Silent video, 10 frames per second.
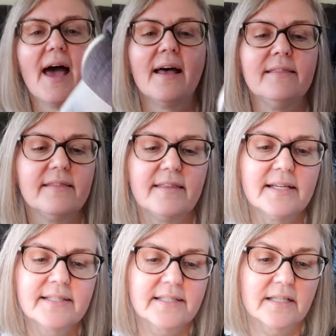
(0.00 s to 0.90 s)
And
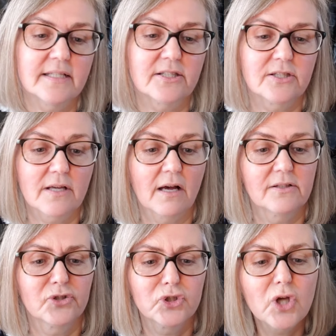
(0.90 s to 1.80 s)
this is
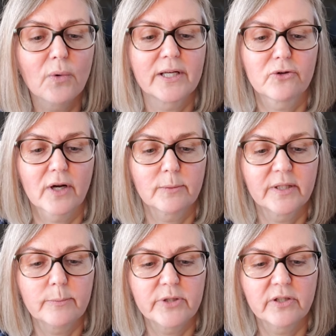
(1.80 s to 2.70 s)
so
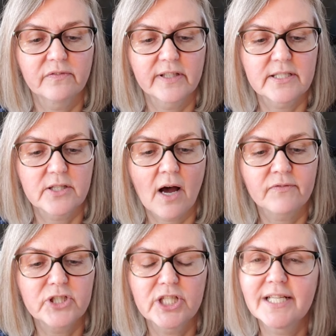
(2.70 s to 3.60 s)
incredibly beautifully
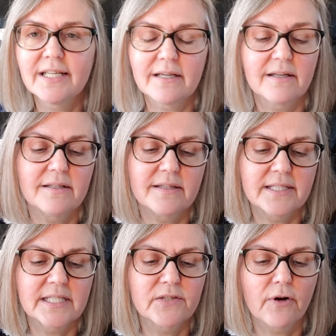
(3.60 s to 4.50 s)
soft.
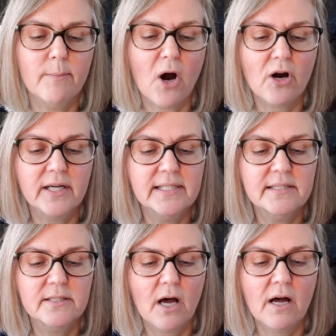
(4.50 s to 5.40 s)
This is from
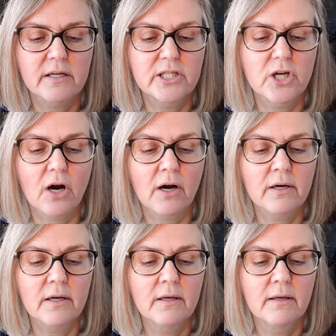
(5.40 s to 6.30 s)
Arkansas
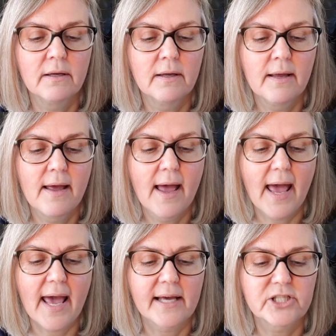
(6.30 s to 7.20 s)
Yarn.
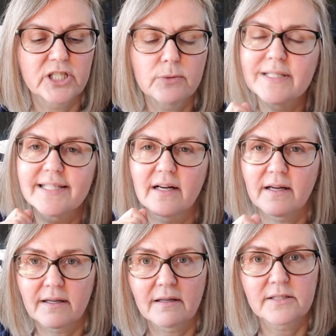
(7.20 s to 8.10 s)
And she was in
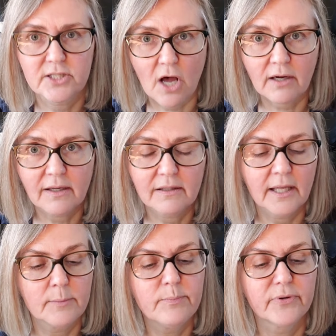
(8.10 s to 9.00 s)
a sock
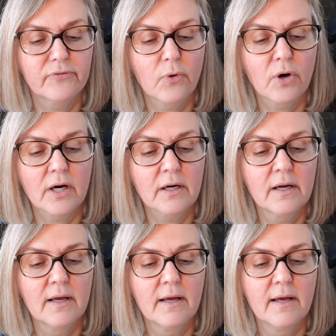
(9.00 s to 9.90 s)
club before,
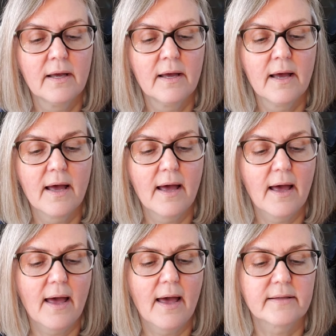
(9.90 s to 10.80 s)

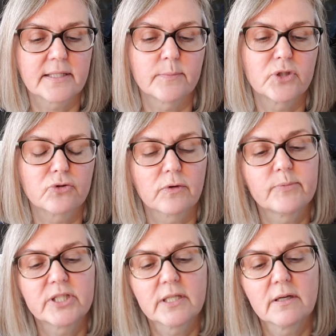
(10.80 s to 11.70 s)
a
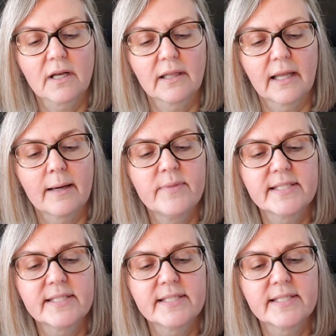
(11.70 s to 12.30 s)
subscription club.